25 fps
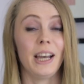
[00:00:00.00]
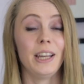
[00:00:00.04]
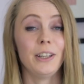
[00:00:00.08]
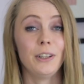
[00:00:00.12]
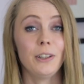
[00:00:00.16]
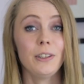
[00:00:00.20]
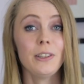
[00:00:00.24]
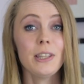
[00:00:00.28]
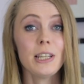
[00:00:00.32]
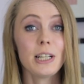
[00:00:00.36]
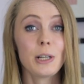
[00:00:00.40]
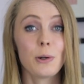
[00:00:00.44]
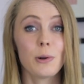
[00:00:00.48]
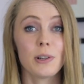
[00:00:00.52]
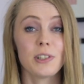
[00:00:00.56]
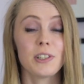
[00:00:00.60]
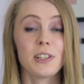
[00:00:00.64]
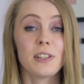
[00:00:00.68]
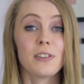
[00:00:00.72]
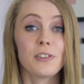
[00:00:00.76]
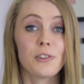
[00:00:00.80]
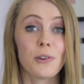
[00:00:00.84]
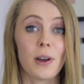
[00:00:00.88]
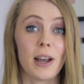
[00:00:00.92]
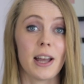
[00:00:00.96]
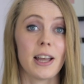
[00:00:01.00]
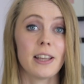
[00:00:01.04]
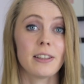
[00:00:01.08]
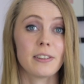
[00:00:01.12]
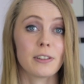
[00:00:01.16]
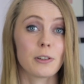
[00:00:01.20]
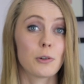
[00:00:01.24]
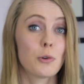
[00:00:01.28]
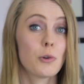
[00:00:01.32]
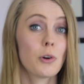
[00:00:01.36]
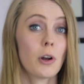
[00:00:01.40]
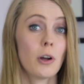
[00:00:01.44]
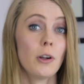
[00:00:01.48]
Another question to
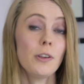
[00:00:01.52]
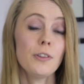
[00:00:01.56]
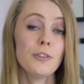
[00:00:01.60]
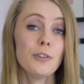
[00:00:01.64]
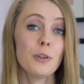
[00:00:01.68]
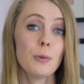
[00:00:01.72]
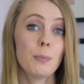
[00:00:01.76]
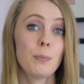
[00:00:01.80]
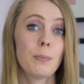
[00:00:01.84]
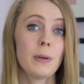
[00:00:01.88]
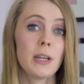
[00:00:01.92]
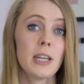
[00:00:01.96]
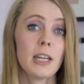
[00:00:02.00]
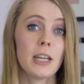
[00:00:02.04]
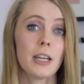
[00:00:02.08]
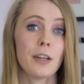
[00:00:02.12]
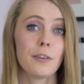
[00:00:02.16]
ask could also be